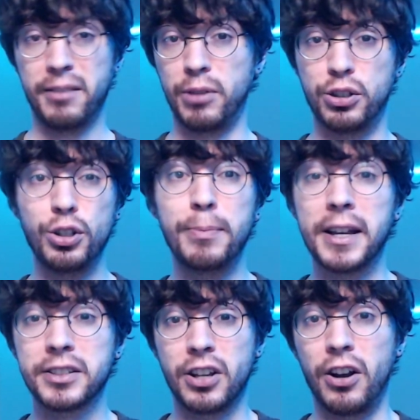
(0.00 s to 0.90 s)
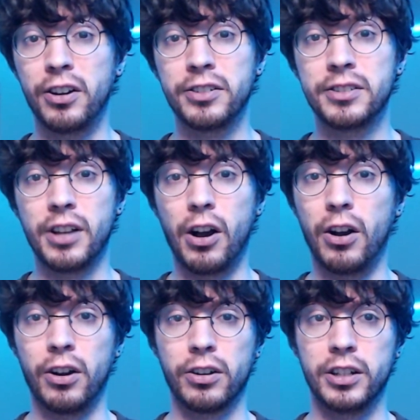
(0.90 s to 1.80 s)
the two best cards
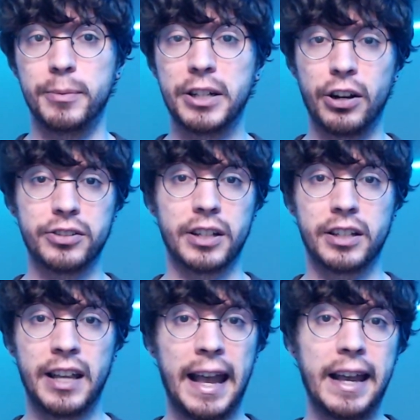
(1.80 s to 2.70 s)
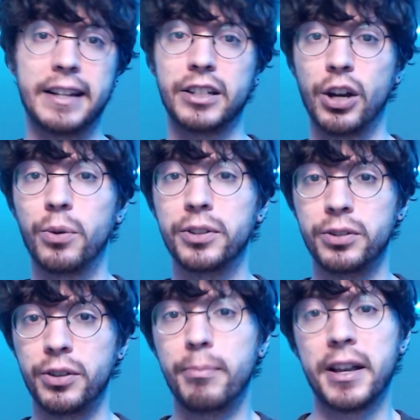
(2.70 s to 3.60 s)
are going to be cards that can go
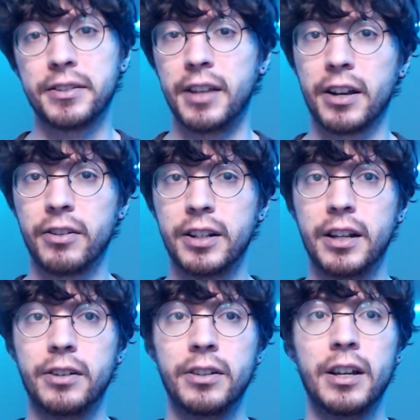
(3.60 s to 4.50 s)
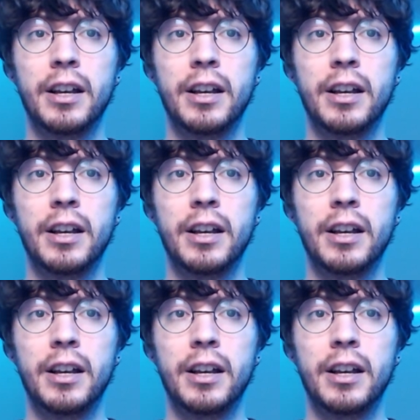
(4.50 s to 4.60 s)
into the best deck right now.